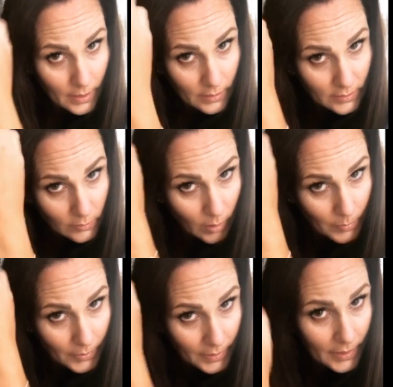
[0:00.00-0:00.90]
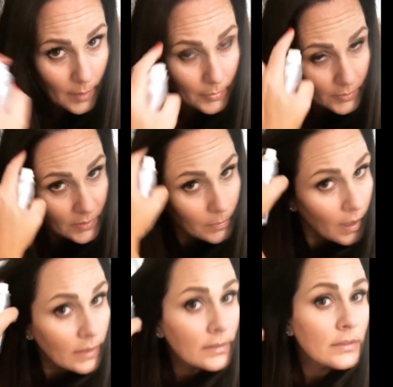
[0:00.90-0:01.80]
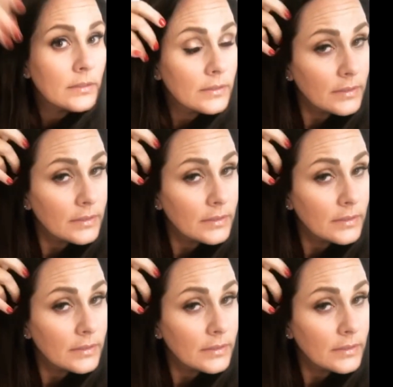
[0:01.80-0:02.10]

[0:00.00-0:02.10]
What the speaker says: and so I'll put a couple spots